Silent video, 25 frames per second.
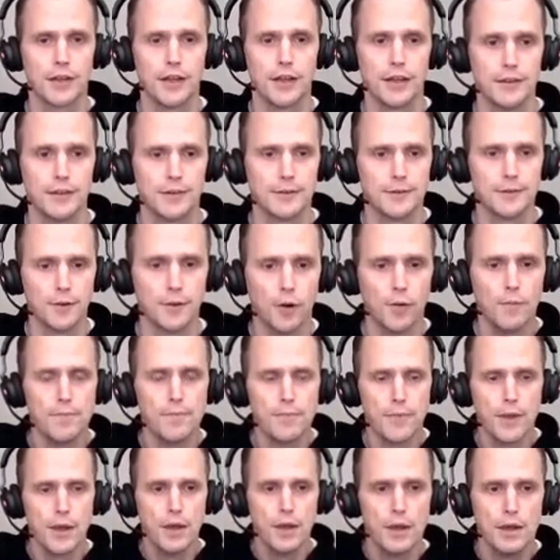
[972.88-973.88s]
case. So
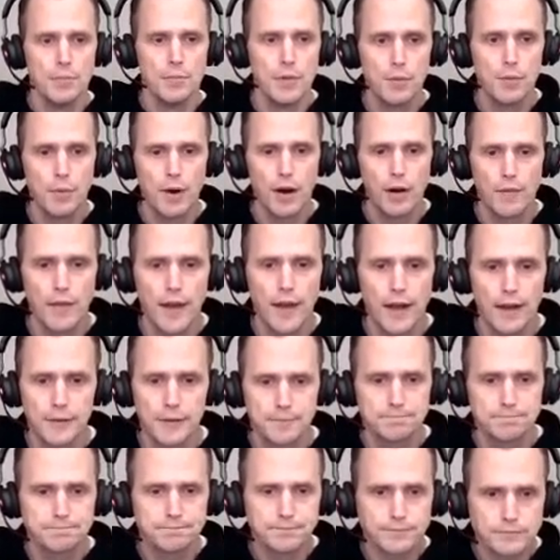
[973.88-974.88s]
beware of that.
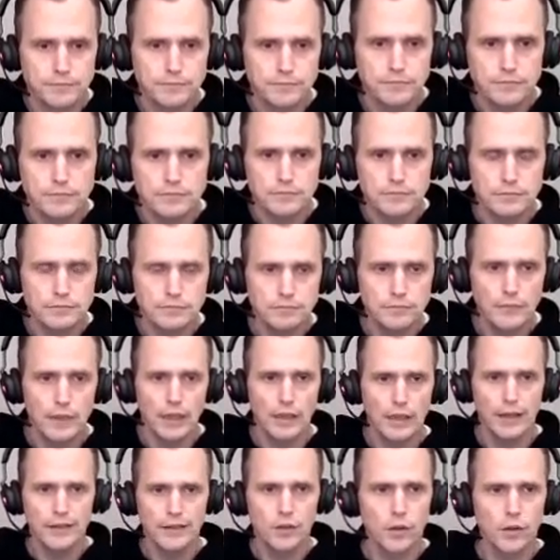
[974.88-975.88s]

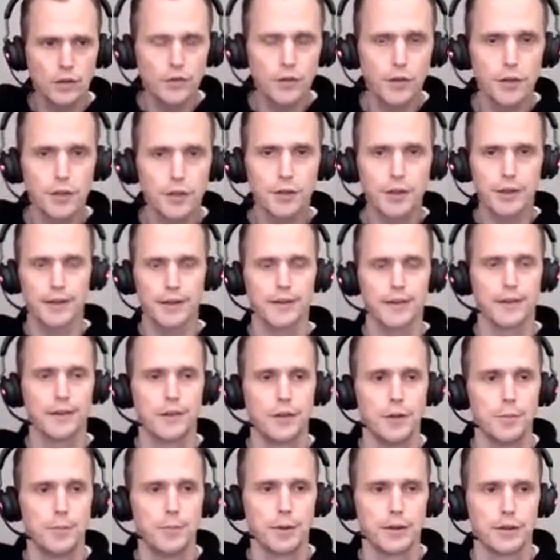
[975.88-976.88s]
Let's also look at the
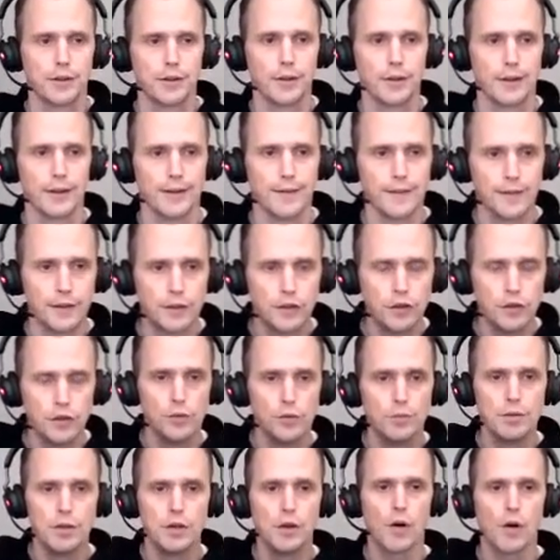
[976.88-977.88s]
typical
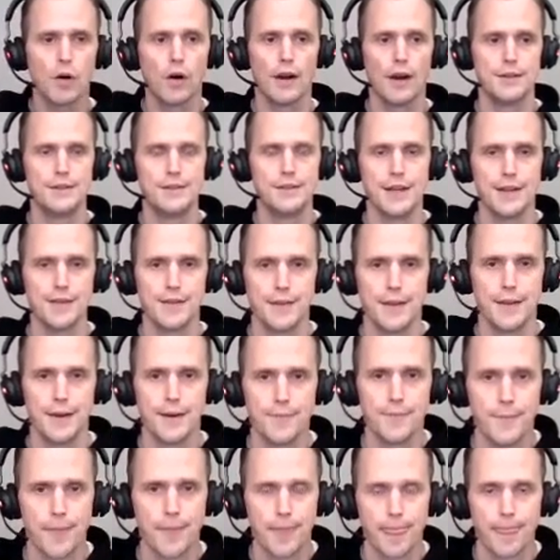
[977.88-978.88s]
QBR
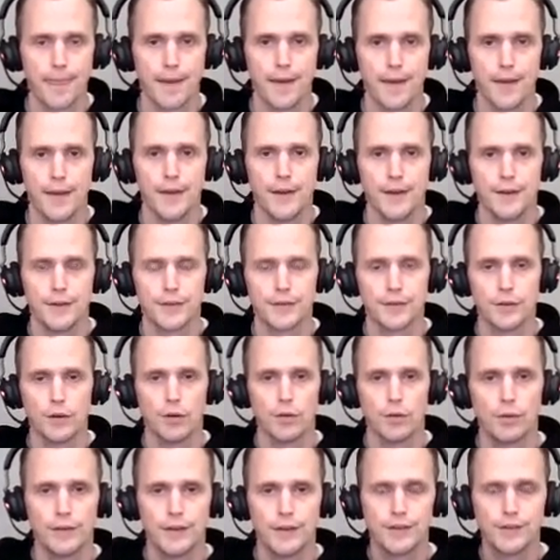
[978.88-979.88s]
agenda.
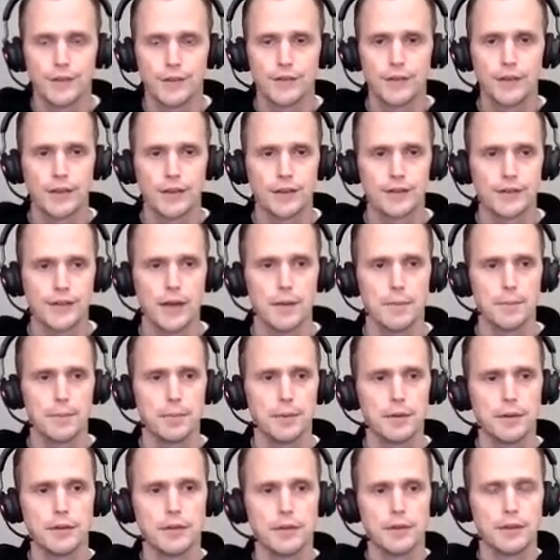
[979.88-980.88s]
So this is an
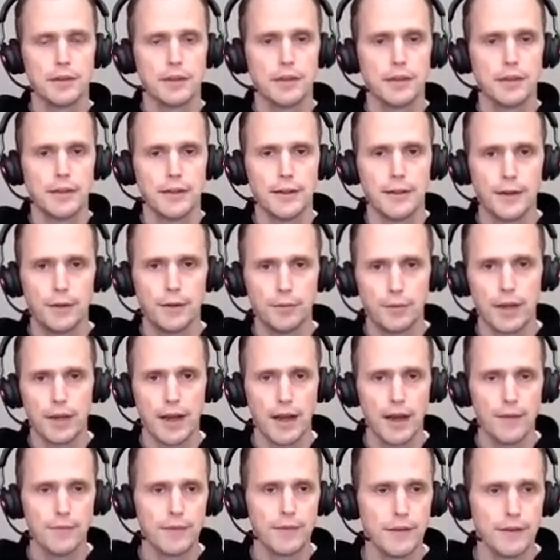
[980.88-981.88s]
example. We
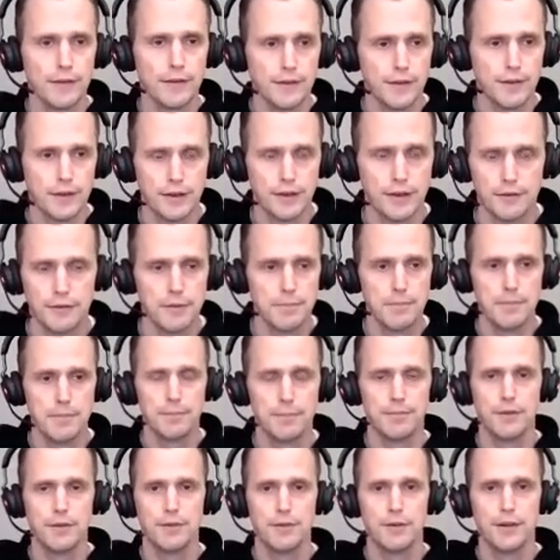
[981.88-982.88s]
have
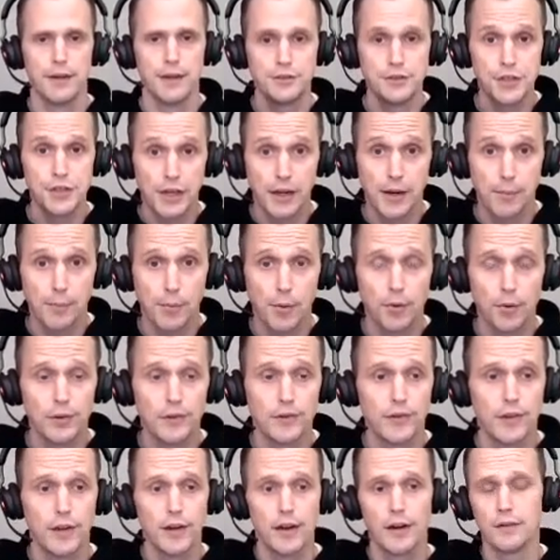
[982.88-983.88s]
the agenda
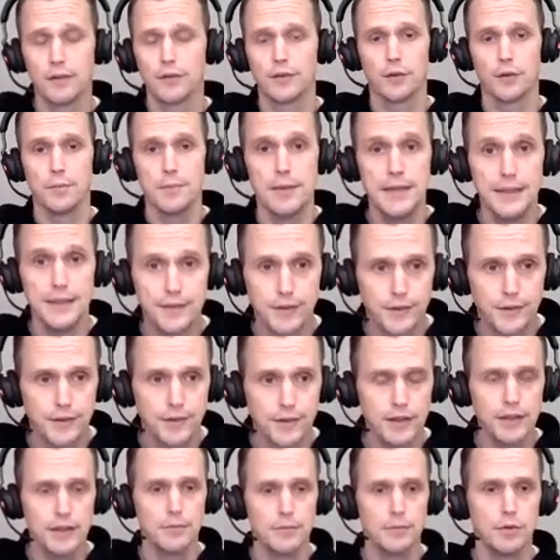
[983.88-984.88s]
points here. So meet the
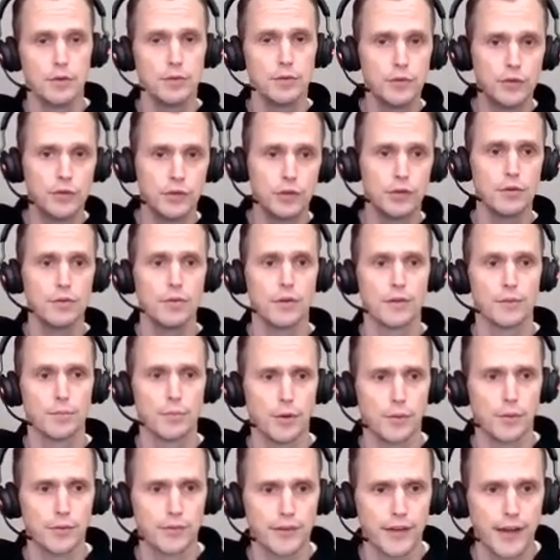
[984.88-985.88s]
team, who's who on
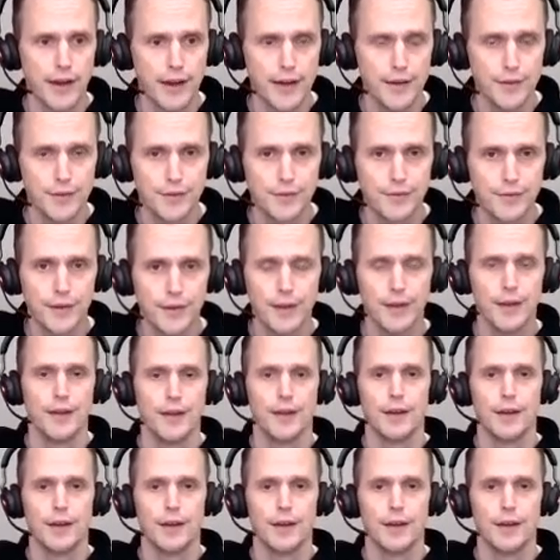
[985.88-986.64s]
both sides.